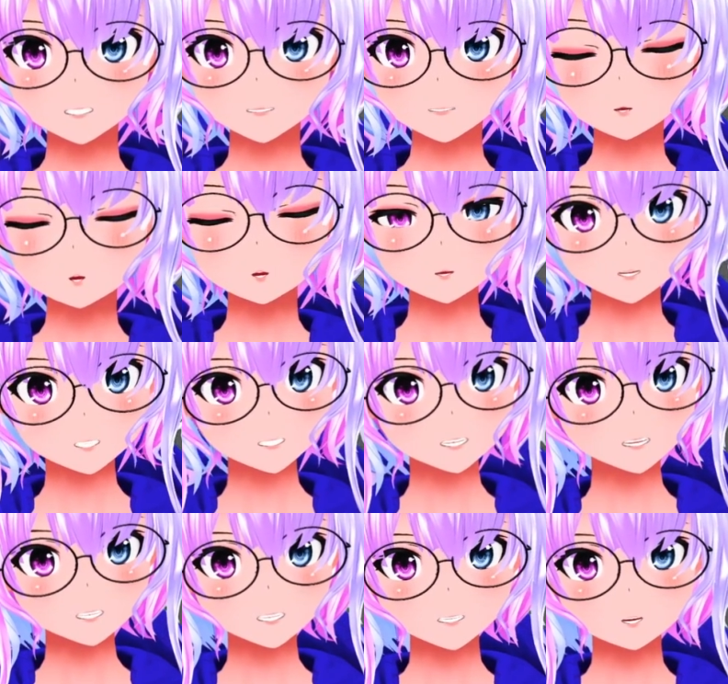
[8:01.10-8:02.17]
that we just clicked
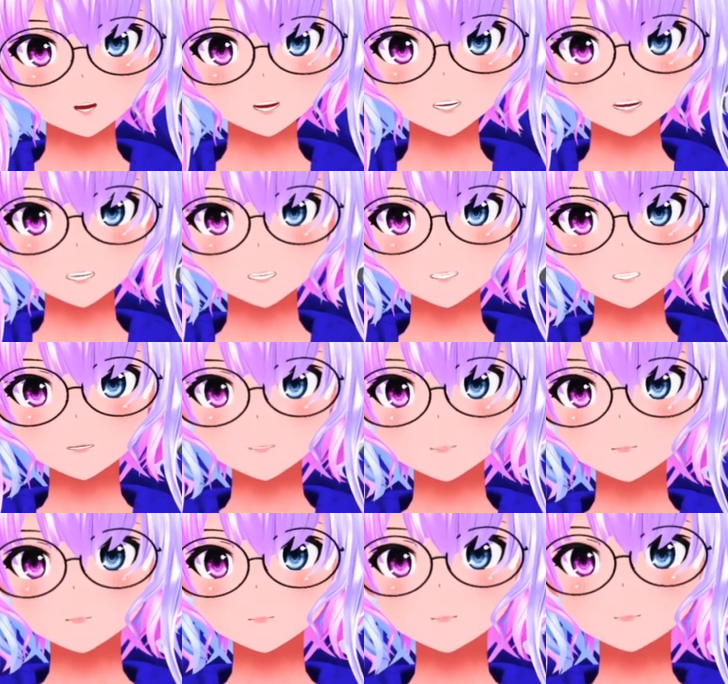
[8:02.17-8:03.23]
and dragged in.
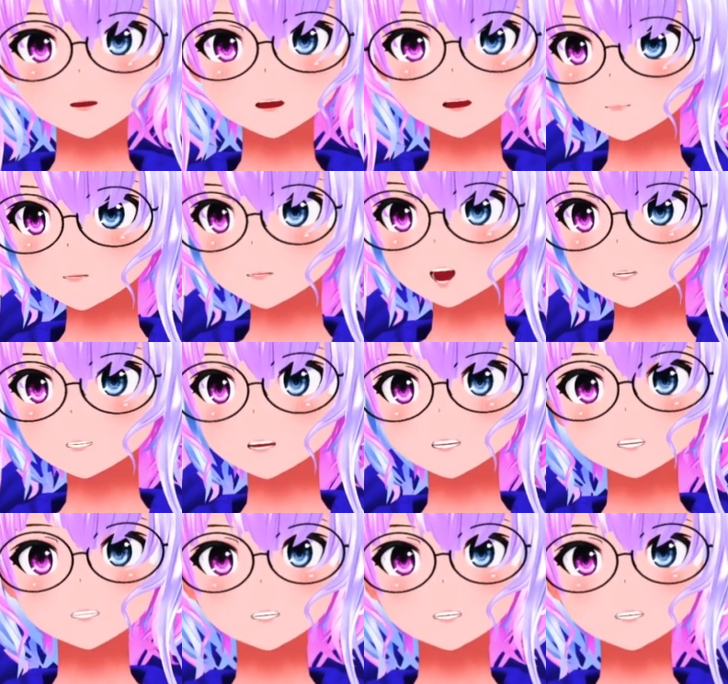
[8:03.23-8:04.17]
And we're gonna change the